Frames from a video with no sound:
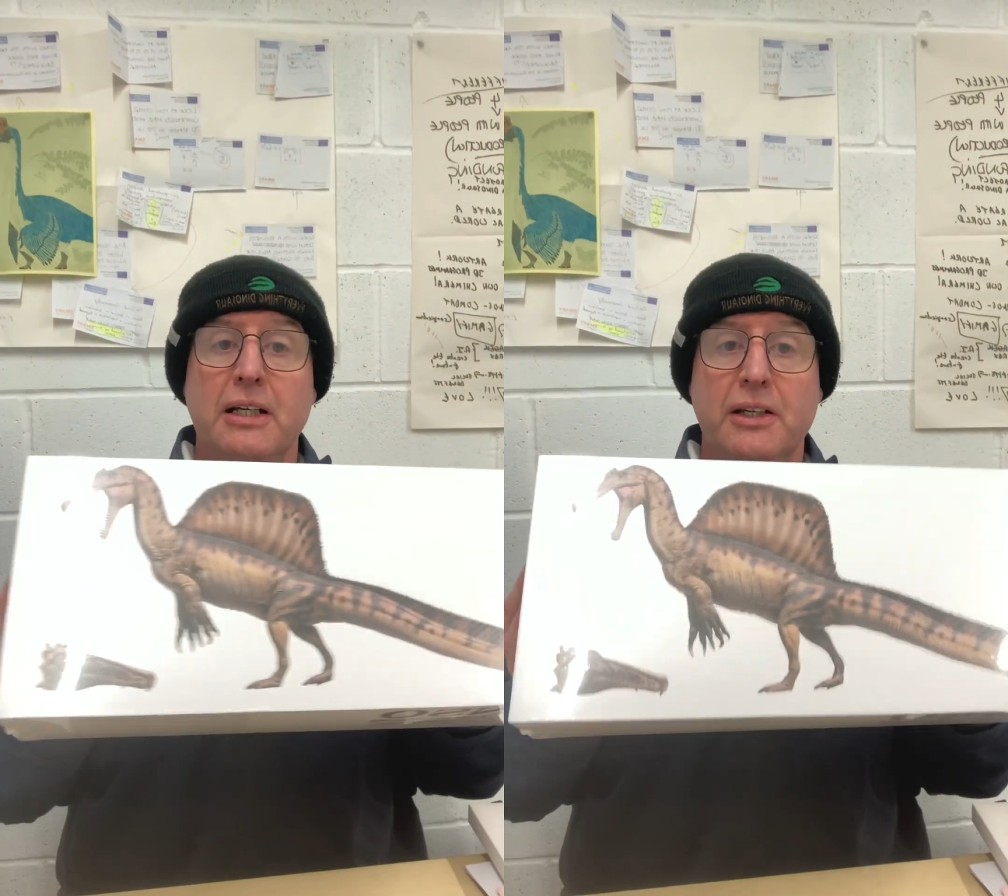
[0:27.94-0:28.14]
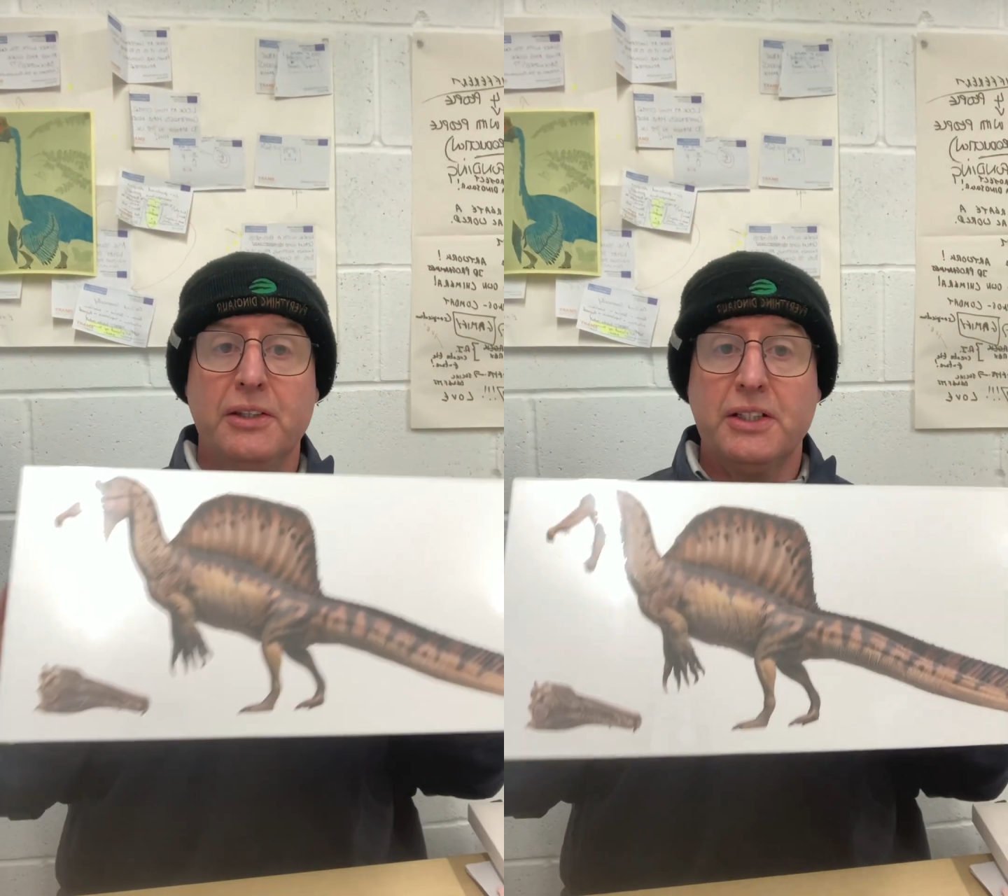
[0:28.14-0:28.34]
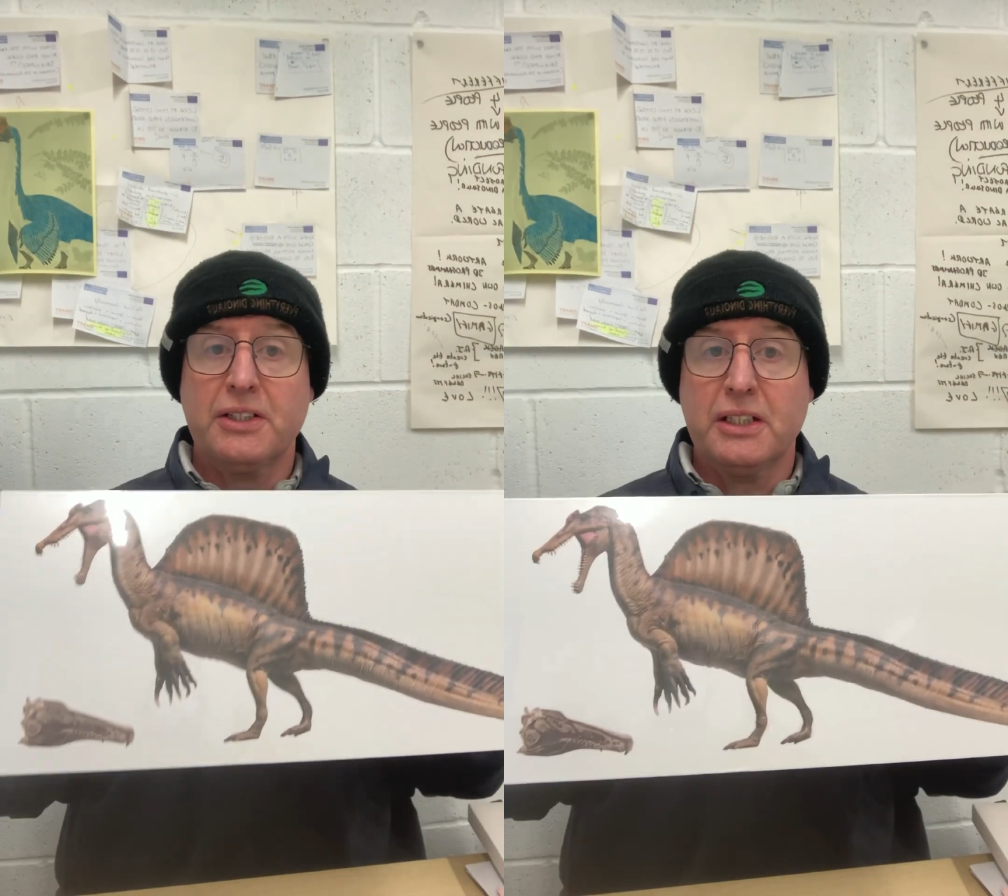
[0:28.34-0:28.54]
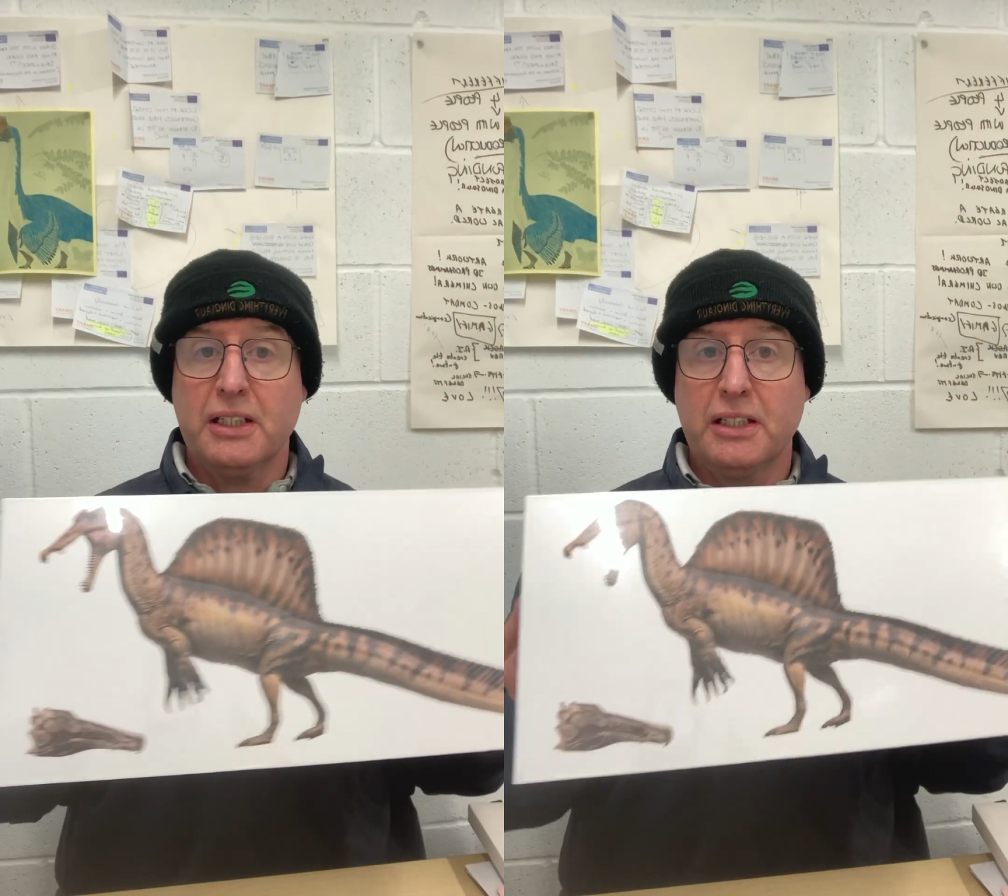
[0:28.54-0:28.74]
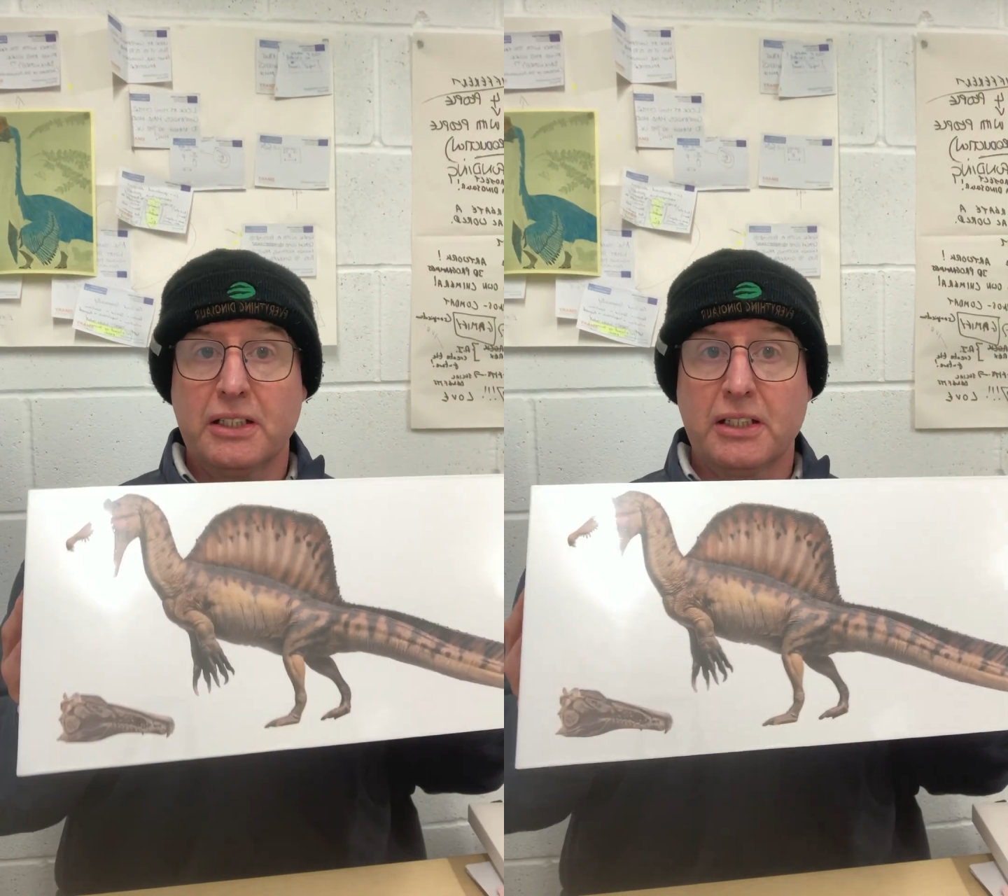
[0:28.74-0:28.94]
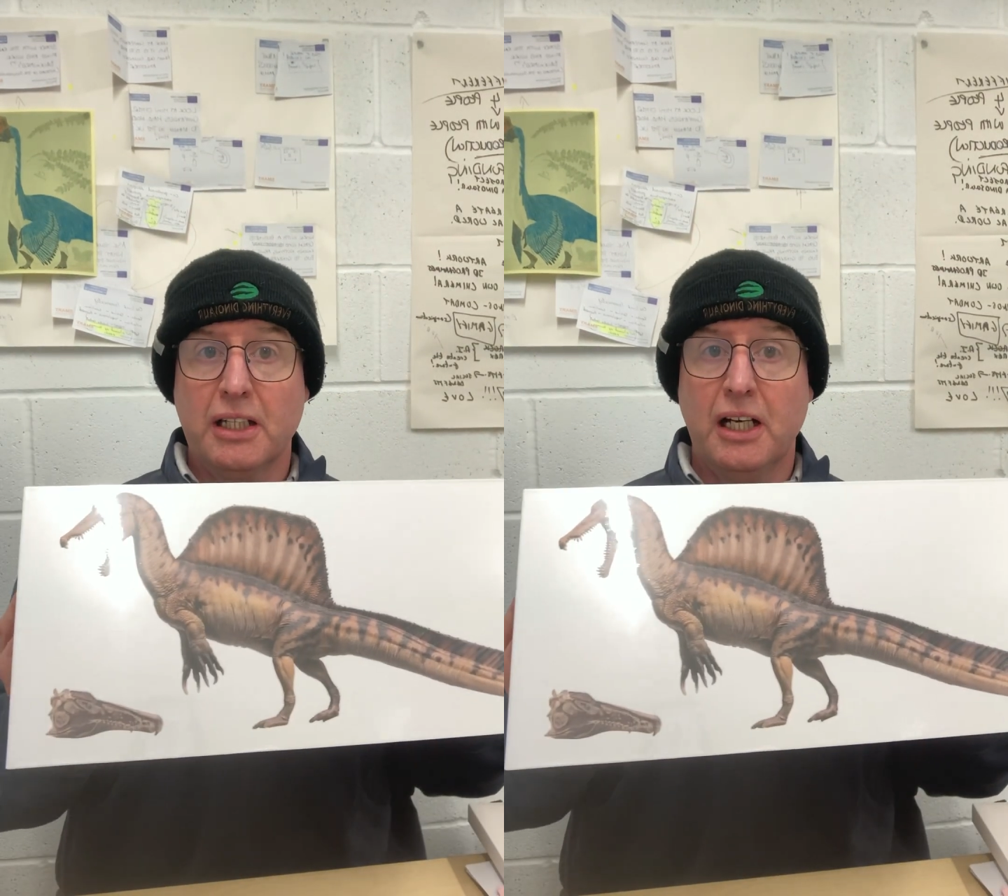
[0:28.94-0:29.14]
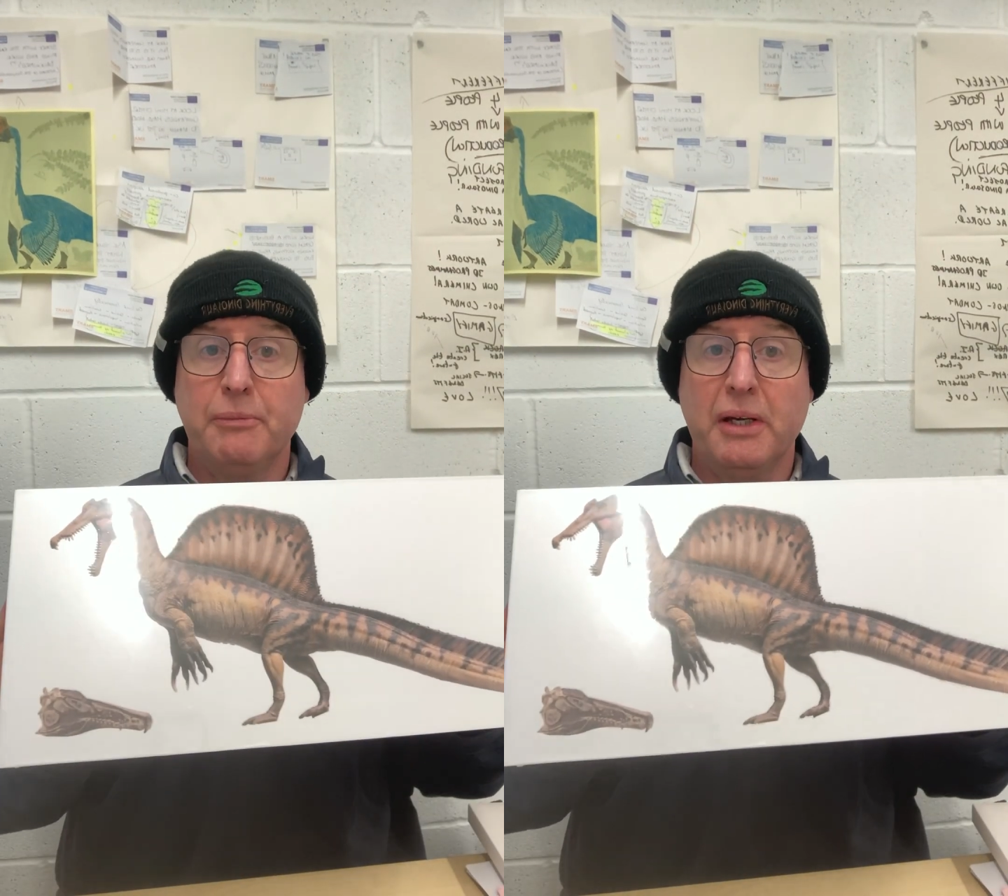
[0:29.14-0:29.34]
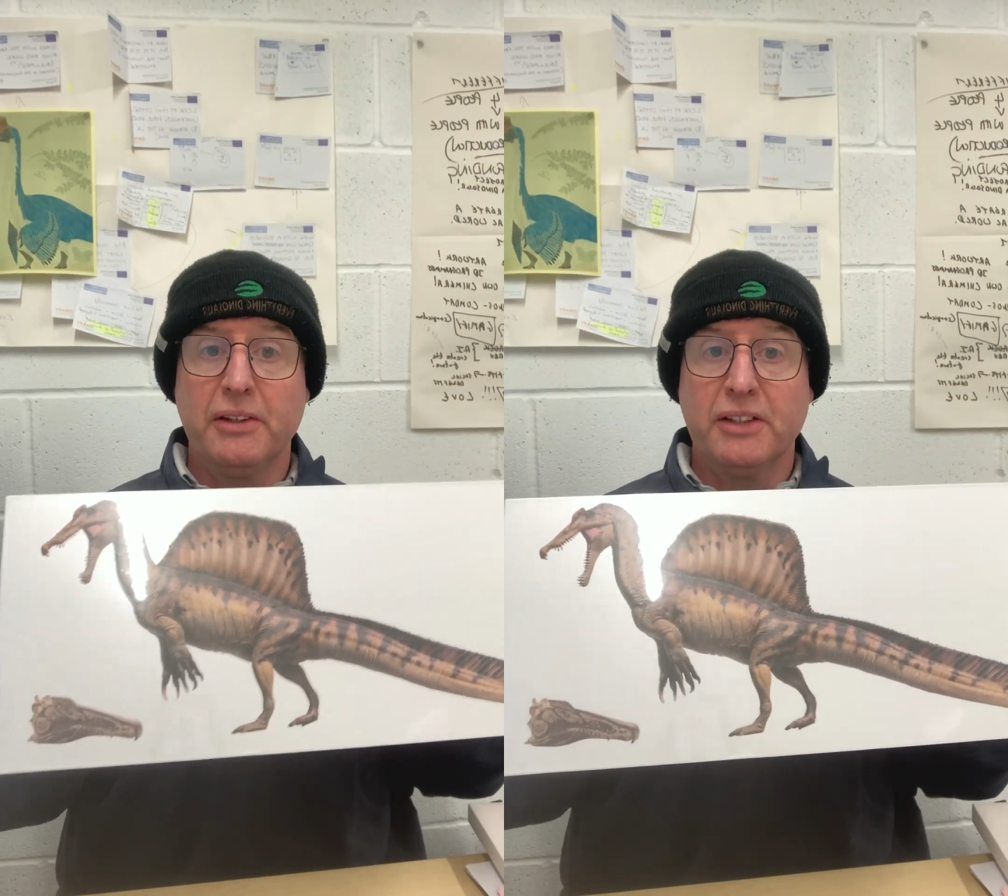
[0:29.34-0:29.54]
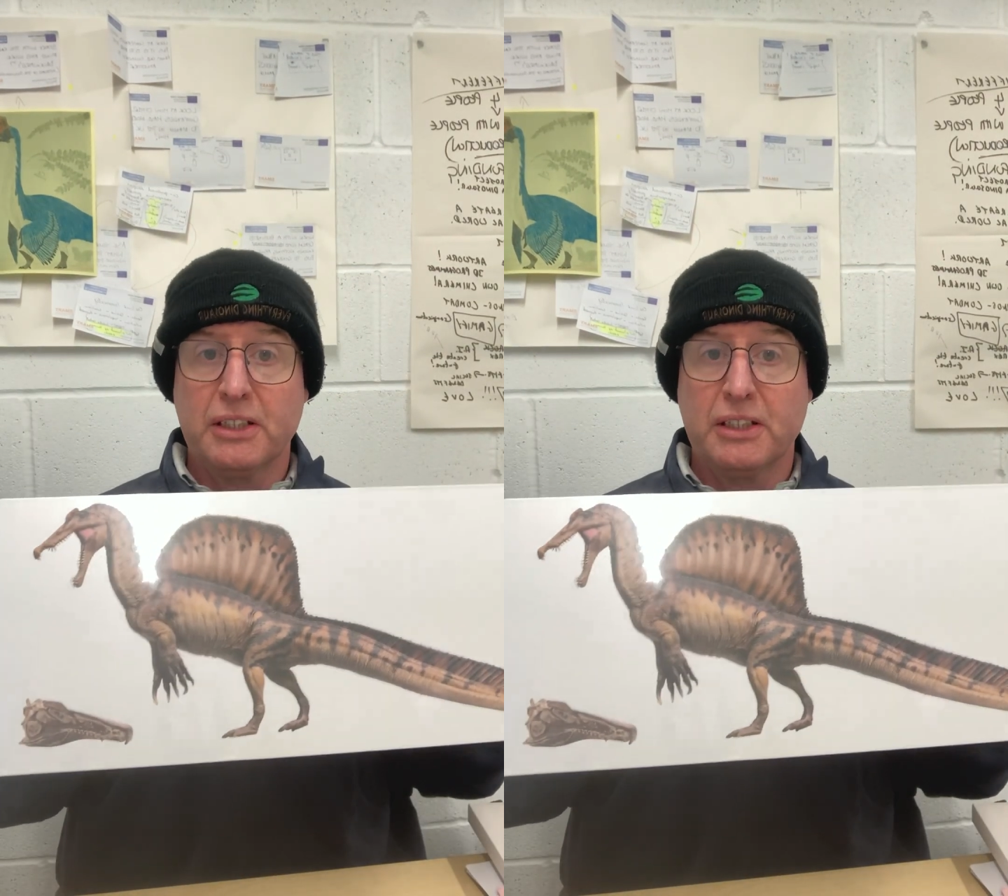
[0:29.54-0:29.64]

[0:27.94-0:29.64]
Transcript: This is Aymen the